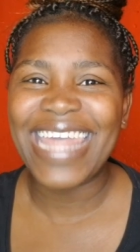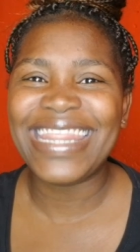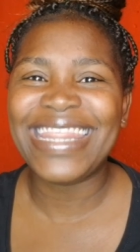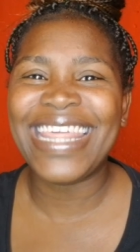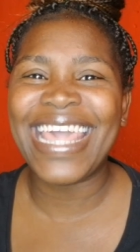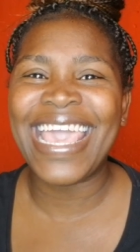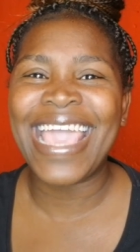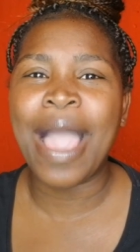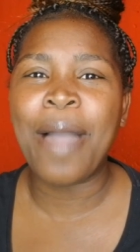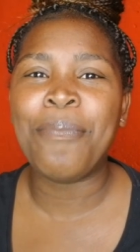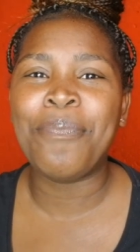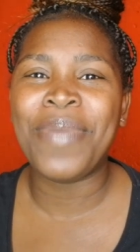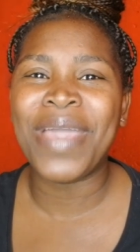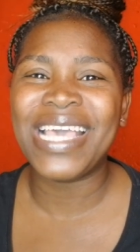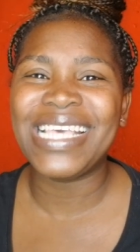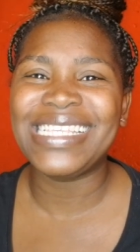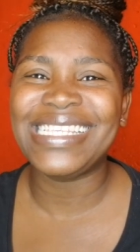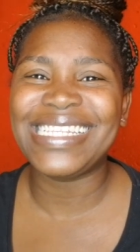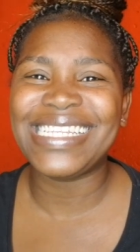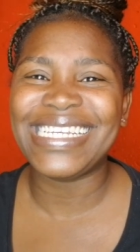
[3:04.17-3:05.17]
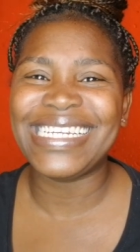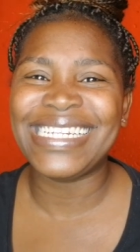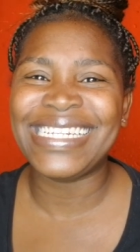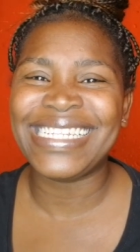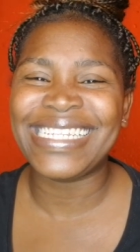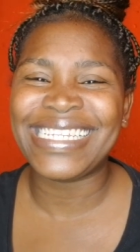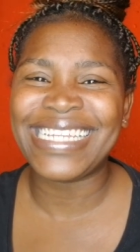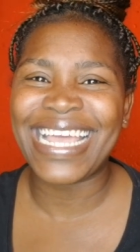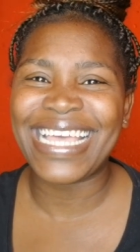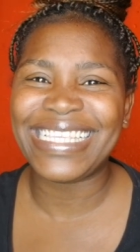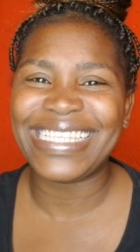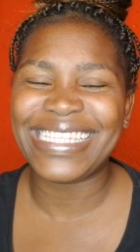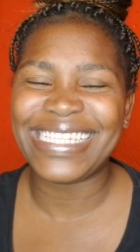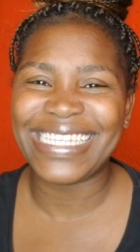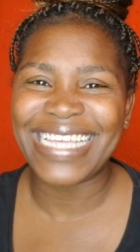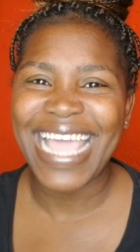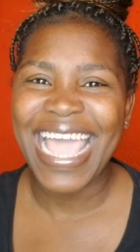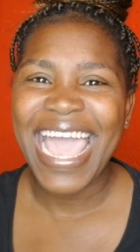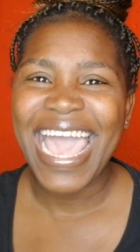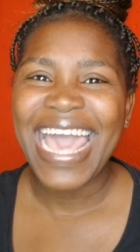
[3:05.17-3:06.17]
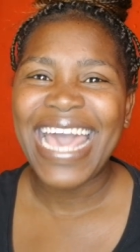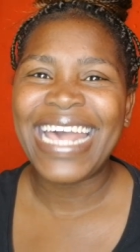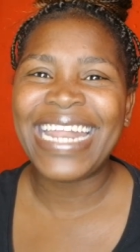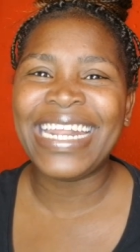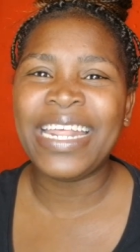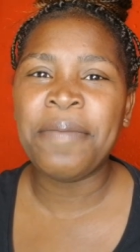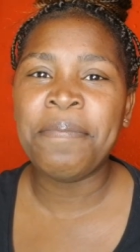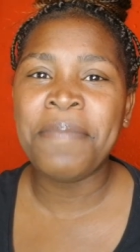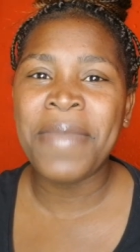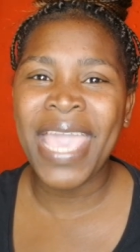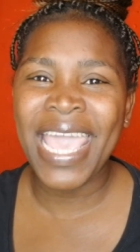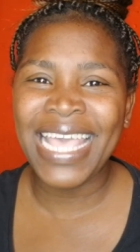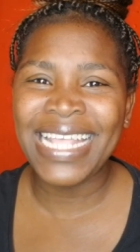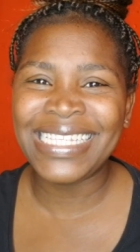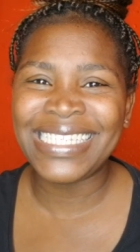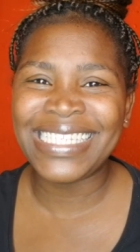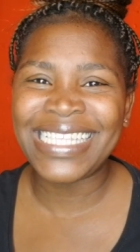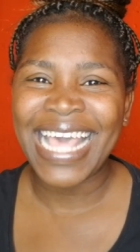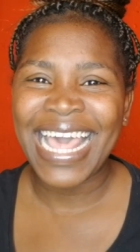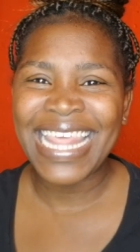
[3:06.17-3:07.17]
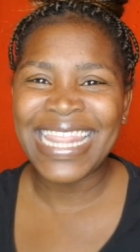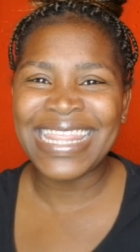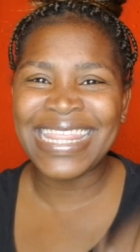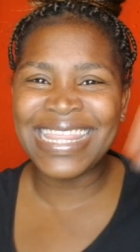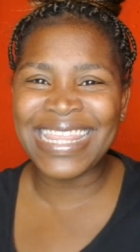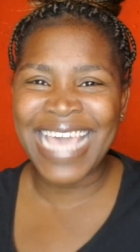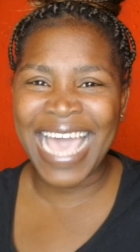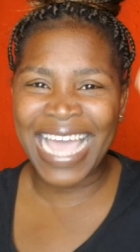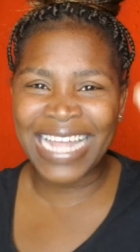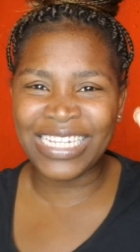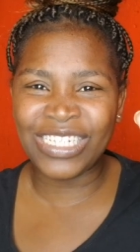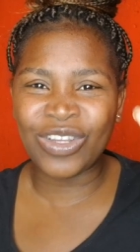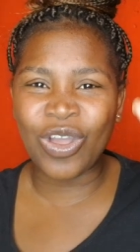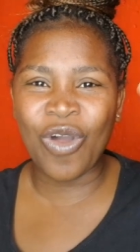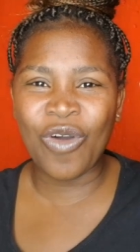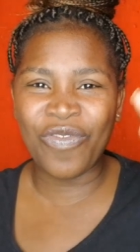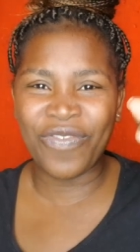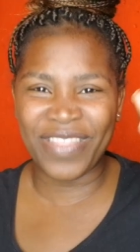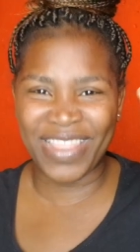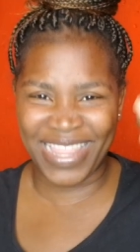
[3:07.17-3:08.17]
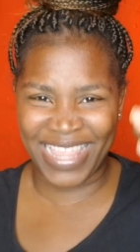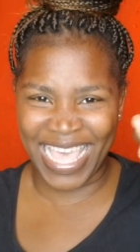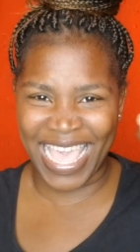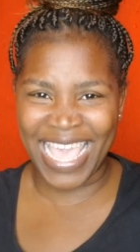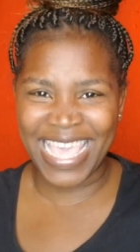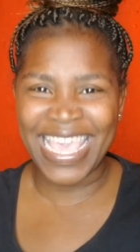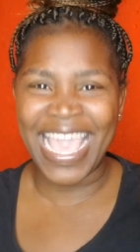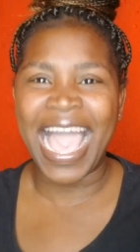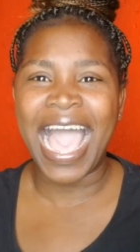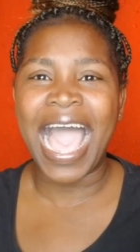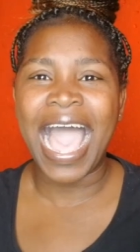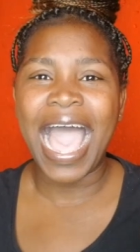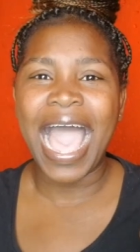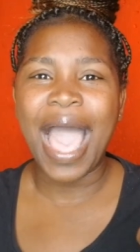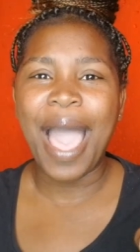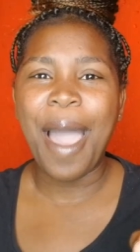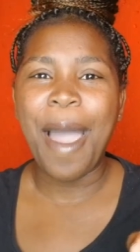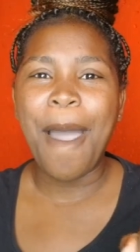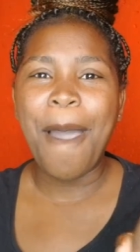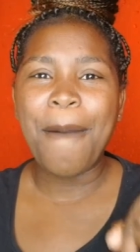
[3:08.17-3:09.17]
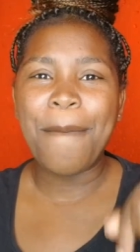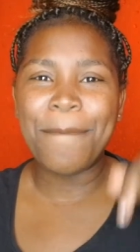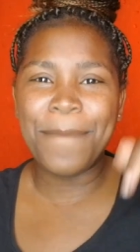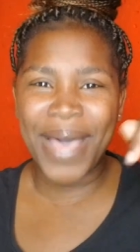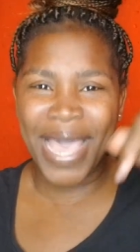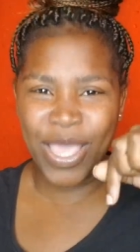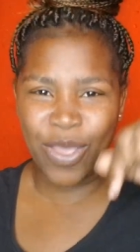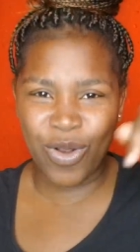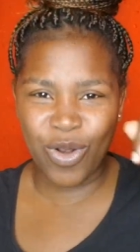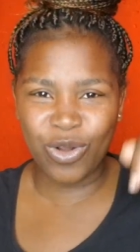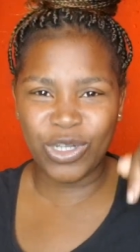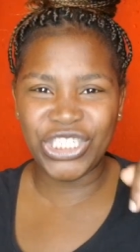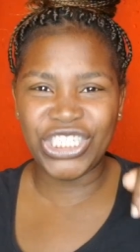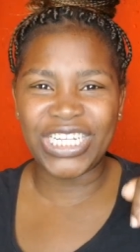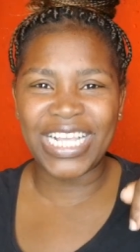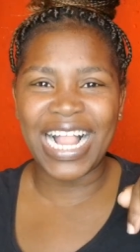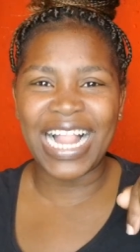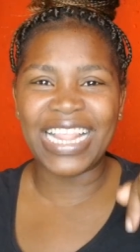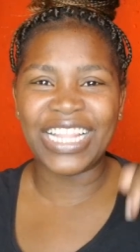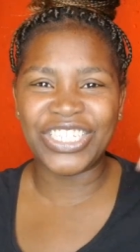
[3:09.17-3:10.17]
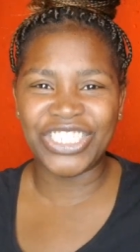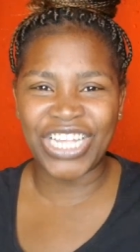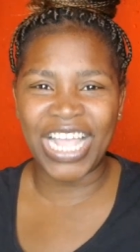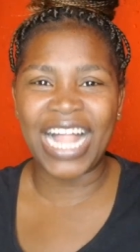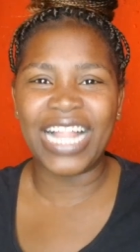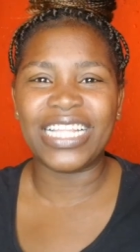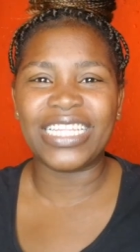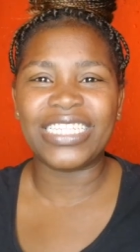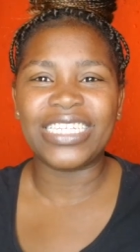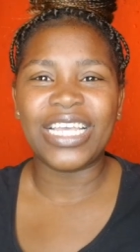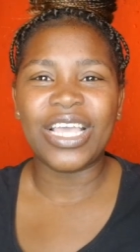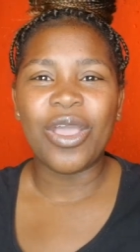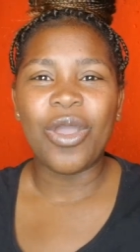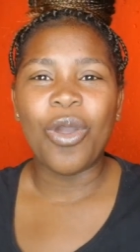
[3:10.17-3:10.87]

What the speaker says: their best interest remains that of their biological child,